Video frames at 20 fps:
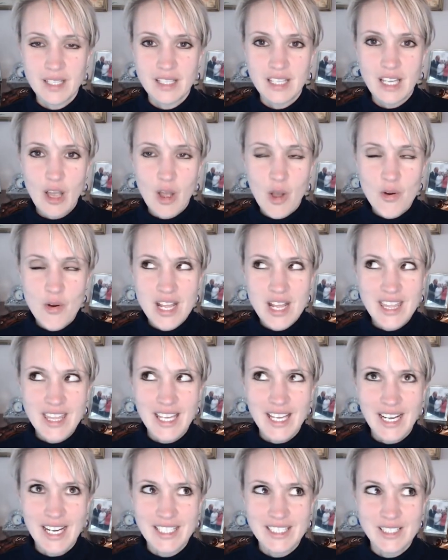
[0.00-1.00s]
The only
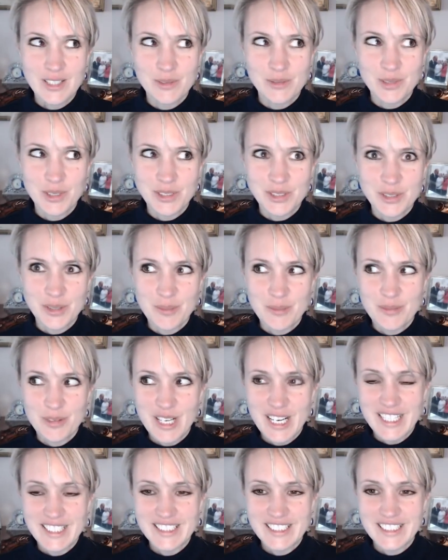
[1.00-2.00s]
thing I don't want to
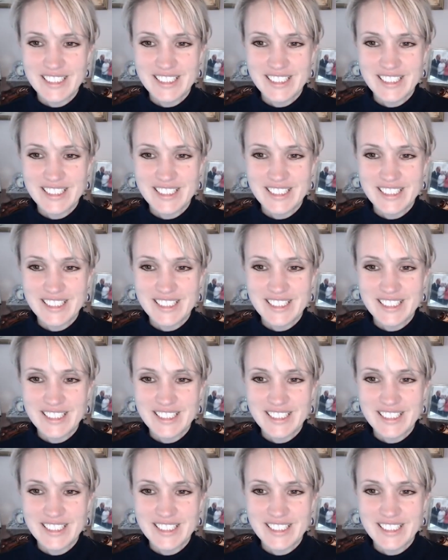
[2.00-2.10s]
embrace,